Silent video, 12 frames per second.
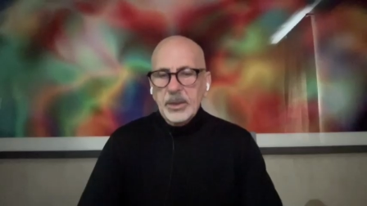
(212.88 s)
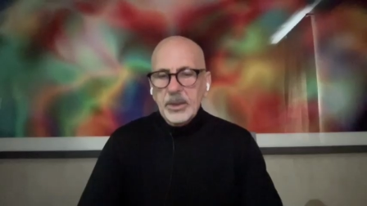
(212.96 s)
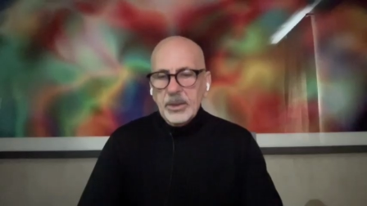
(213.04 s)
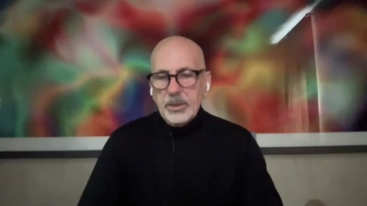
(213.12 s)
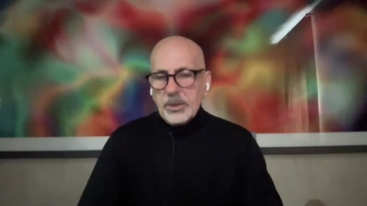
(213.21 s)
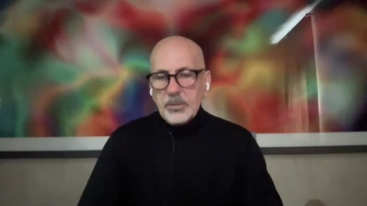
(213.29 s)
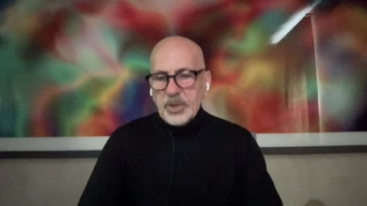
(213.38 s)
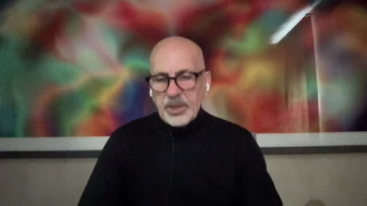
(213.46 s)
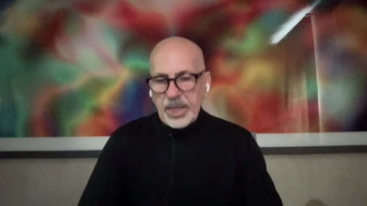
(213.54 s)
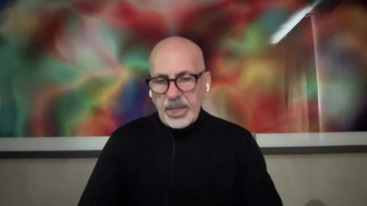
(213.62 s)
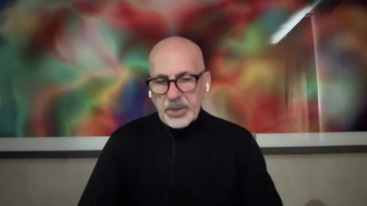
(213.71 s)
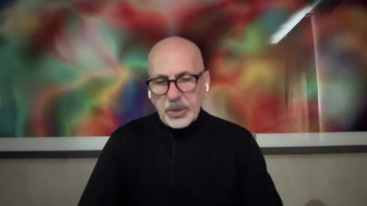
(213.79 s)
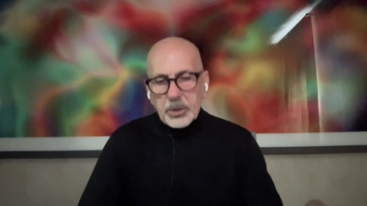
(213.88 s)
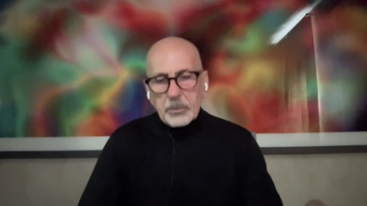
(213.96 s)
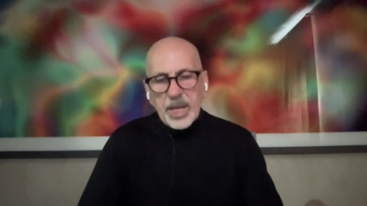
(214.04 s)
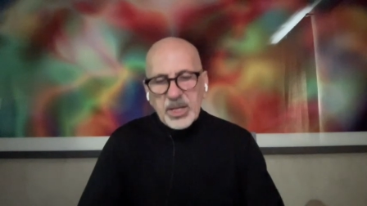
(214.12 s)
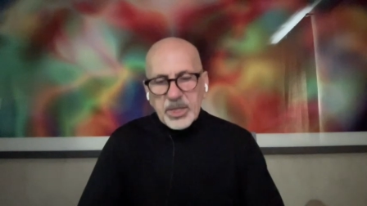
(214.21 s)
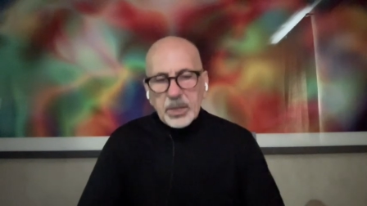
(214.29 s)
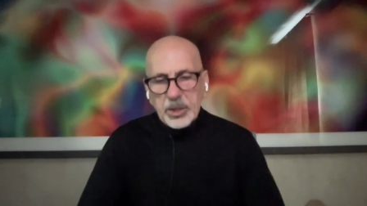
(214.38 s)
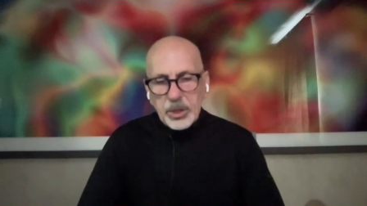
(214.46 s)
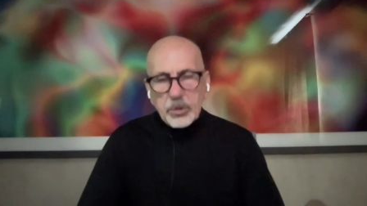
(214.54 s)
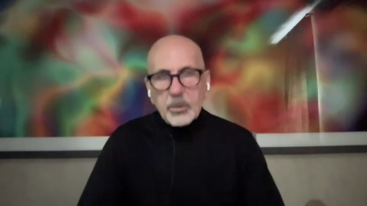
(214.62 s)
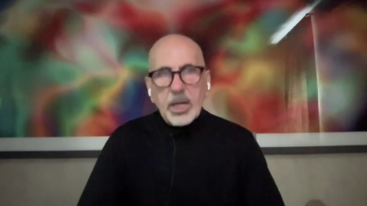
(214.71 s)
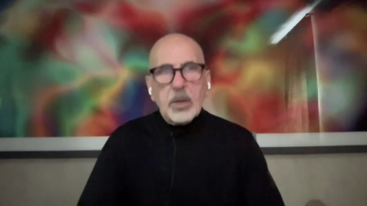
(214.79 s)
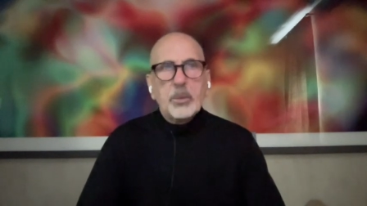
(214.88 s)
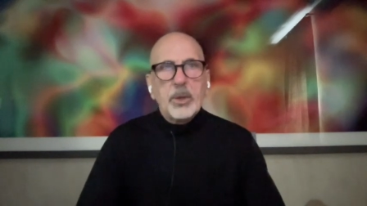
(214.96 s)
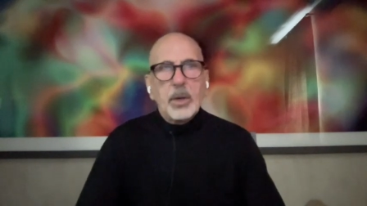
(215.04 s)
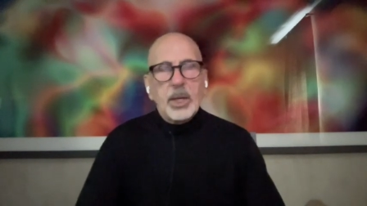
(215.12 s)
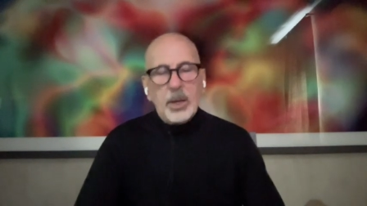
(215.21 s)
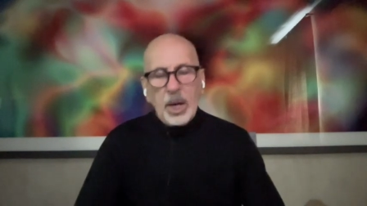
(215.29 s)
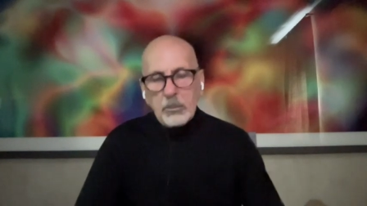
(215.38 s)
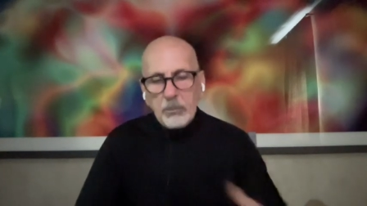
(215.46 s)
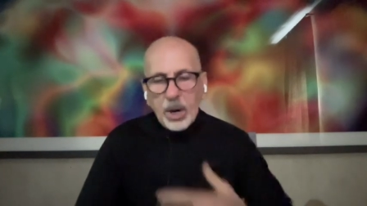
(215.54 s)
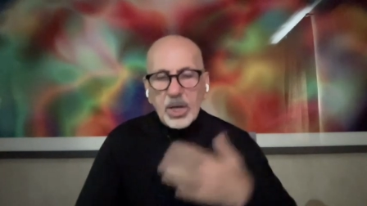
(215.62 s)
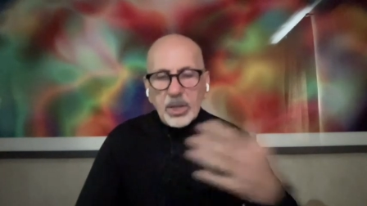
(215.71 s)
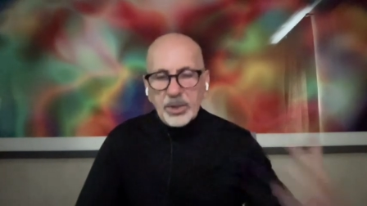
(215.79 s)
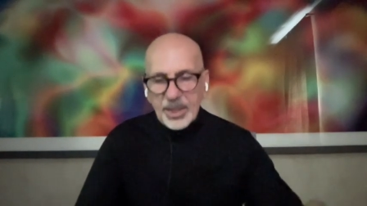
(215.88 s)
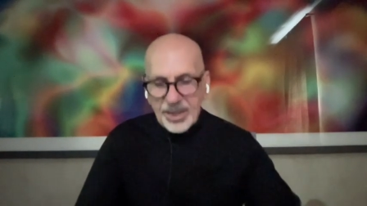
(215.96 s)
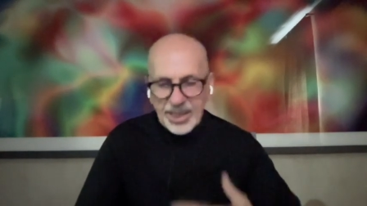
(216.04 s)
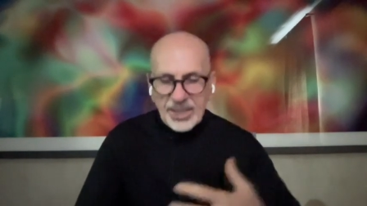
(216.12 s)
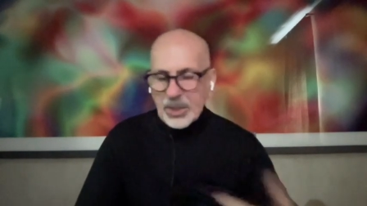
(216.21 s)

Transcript: This is fantastic. So basically, you are among the thing.